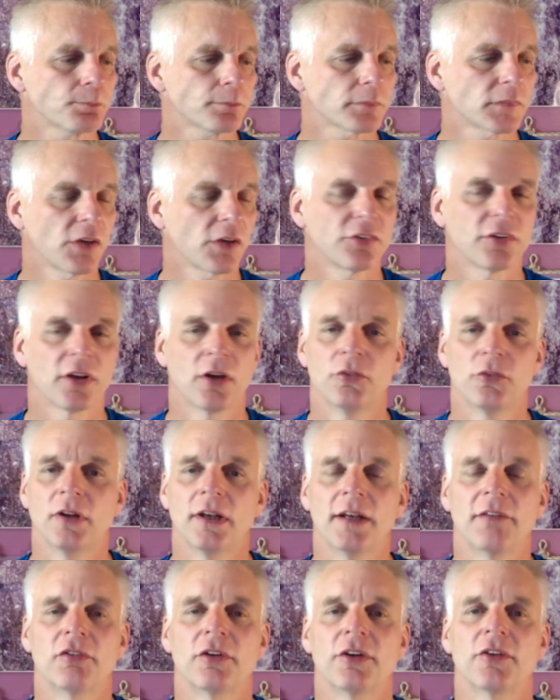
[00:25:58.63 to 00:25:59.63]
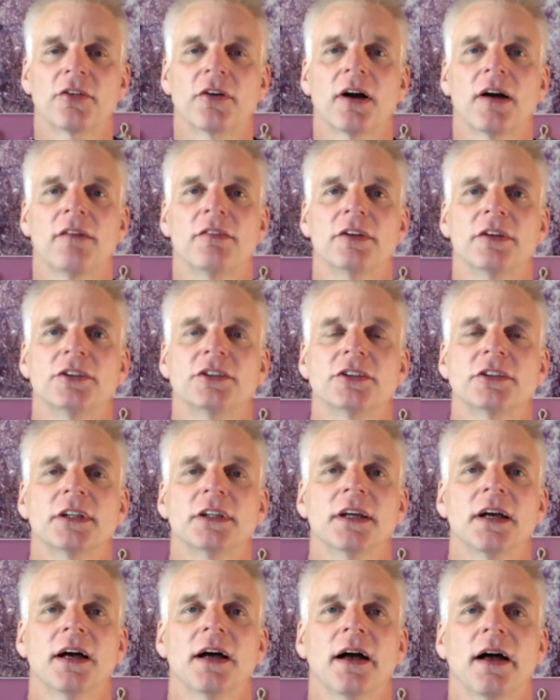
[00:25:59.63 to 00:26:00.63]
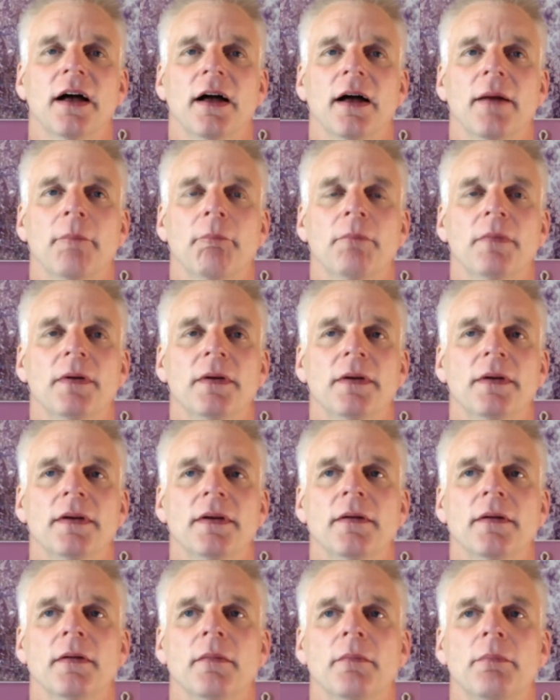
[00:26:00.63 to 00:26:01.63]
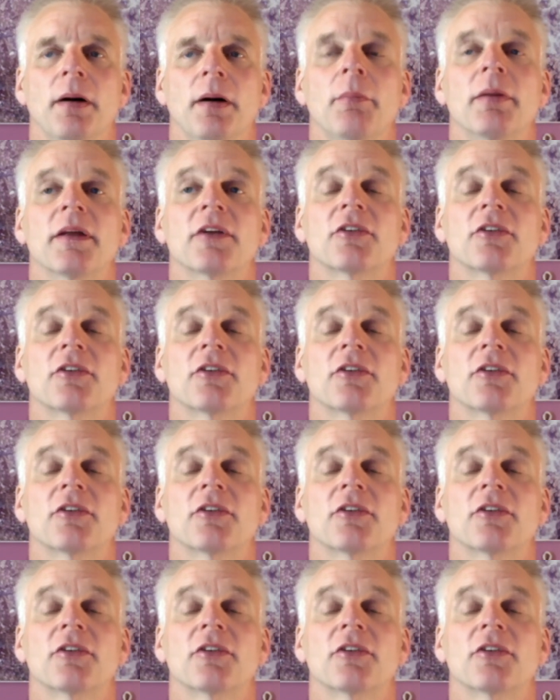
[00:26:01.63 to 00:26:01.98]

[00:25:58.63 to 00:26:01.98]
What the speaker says: So delivery drivers, public